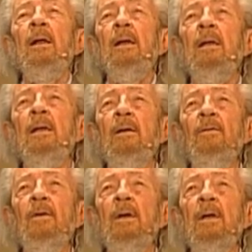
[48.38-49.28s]
In the
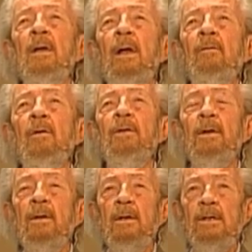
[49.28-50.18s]
infinite
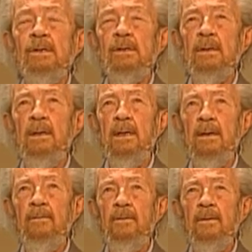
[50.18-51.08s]
everythingness
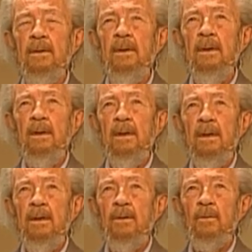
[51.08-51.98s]
of
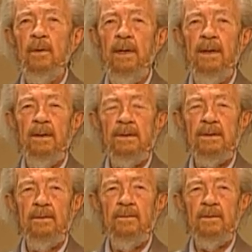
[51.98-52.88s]
the radiance
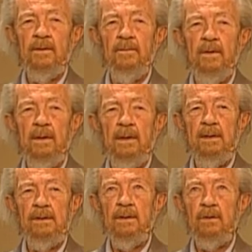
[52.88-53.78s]
of divinity
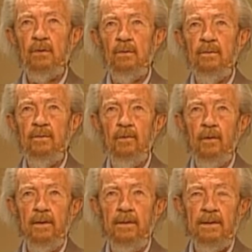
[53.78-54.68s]
as it shone
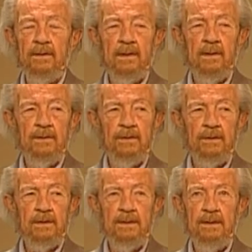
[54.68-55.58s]
forth as
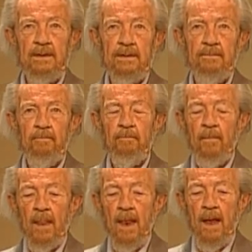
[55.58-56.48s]
consciousness,
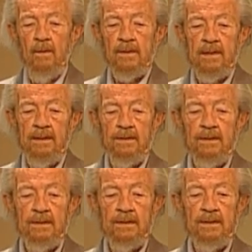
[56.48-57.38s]
it was
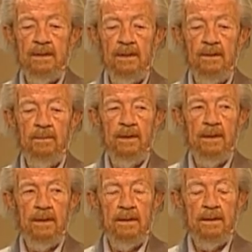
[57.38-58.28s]
consciousness that
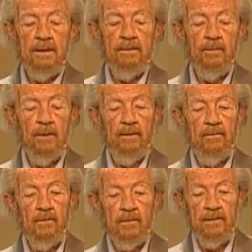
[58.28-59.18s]
illuminated and brought
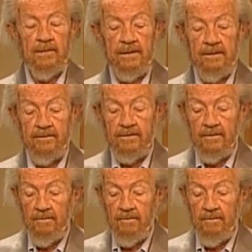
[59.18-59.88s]
forth life.